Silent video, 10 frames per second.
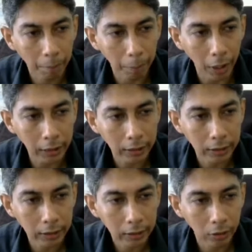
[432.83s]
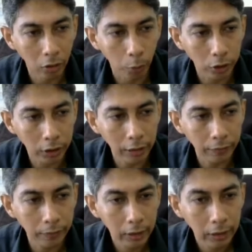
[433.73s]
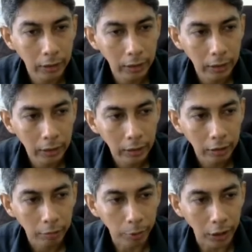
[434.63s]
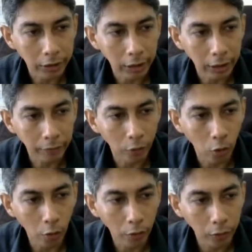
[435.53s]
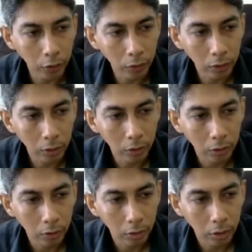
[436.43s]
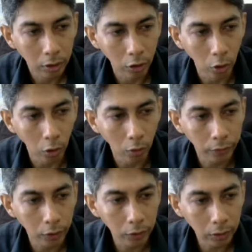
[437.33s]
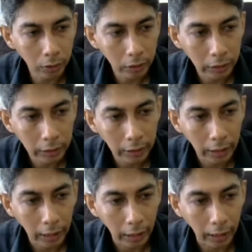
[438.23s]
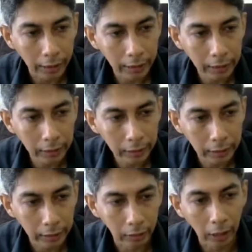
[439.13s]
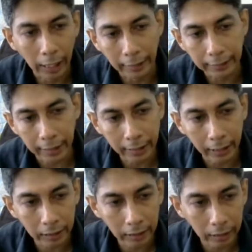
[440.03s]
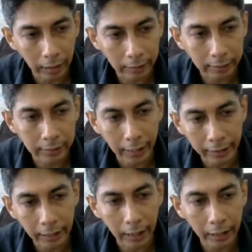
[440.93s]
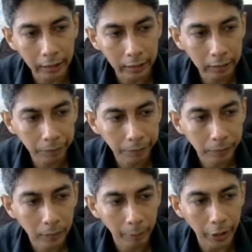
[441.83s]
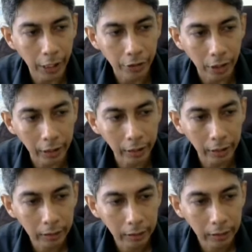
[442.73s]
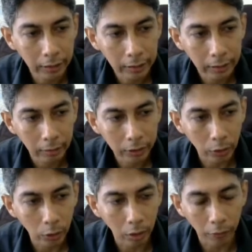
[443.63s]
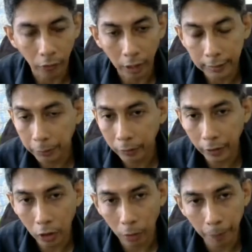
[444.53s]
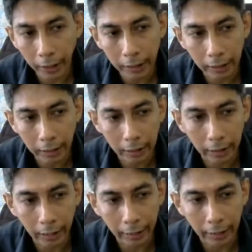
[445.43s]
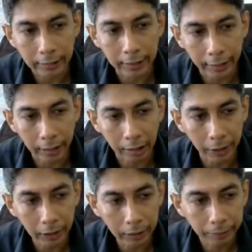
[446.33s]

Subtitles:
plus or positive, branch if overflow, no overflow, higher, unsigned higher, BHI. So for example, we compare an unsigned number,